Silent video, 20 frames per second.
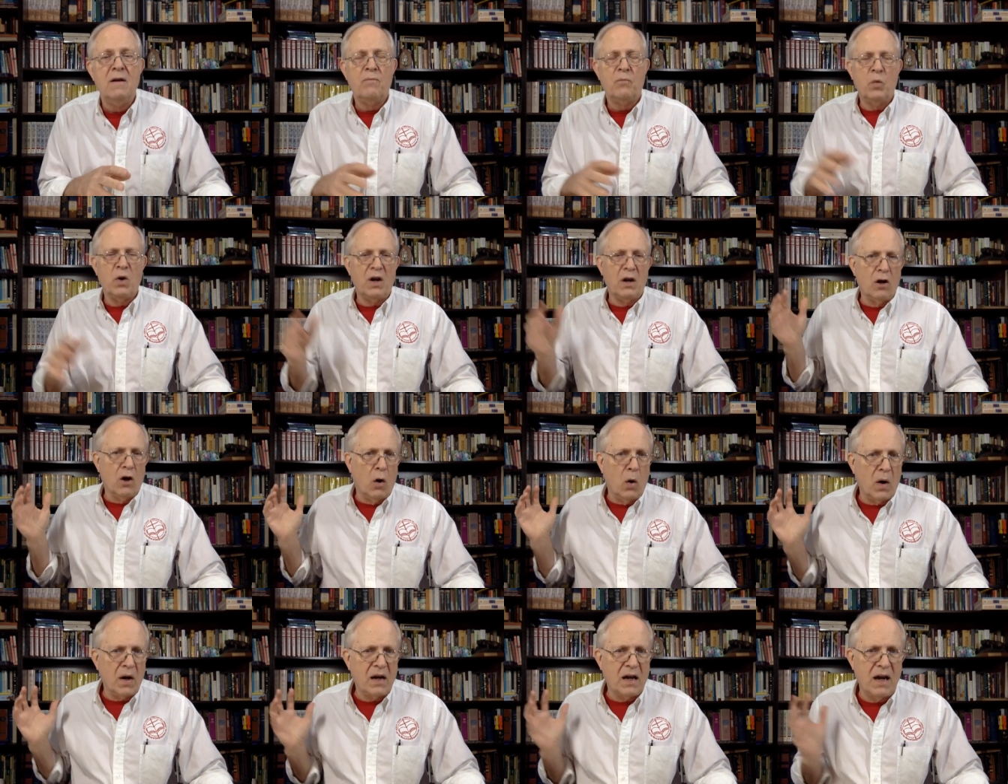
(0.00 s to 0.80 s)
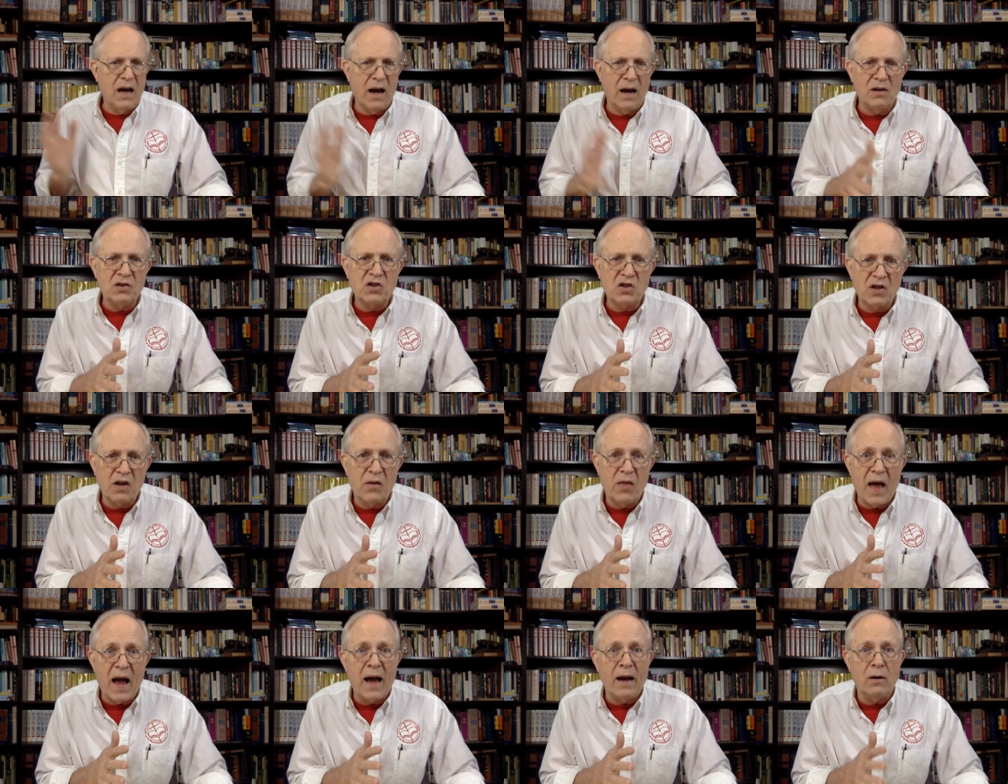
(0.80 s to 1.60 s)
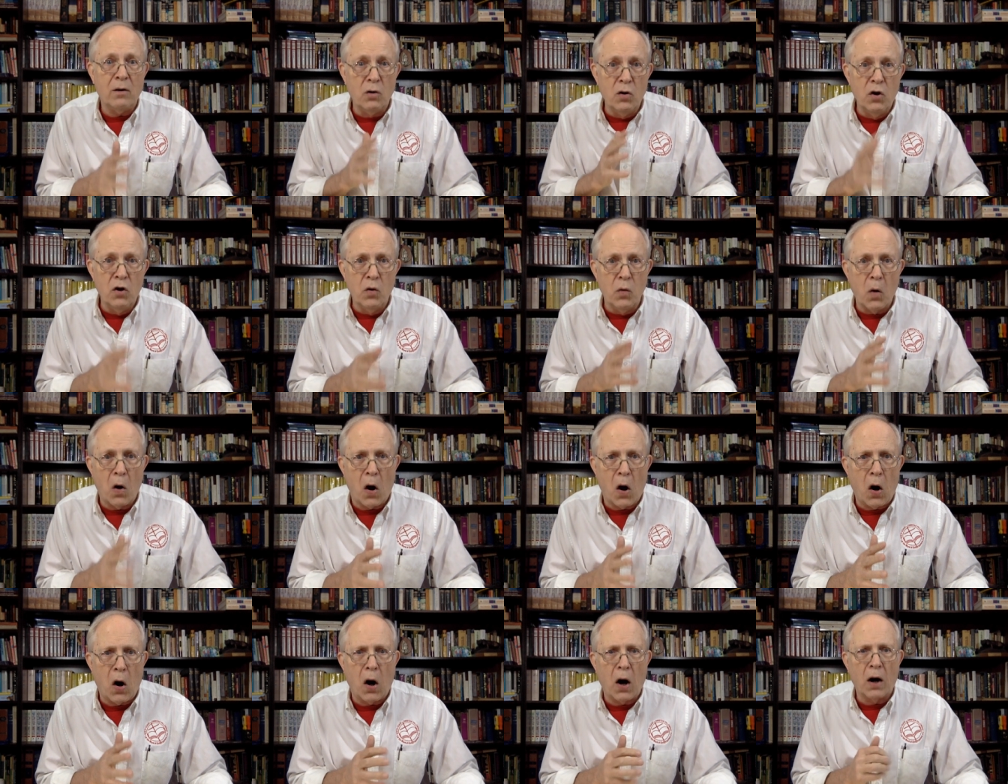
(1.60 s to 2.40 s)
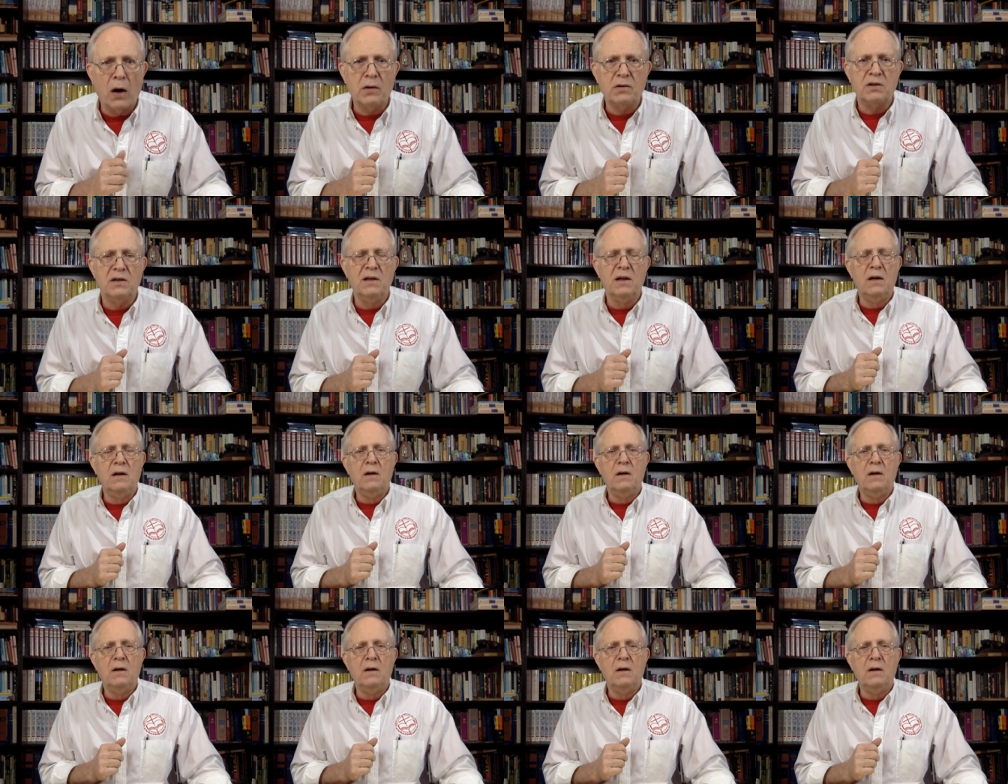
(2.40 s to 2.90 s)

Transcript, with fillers: we can go against that new heart,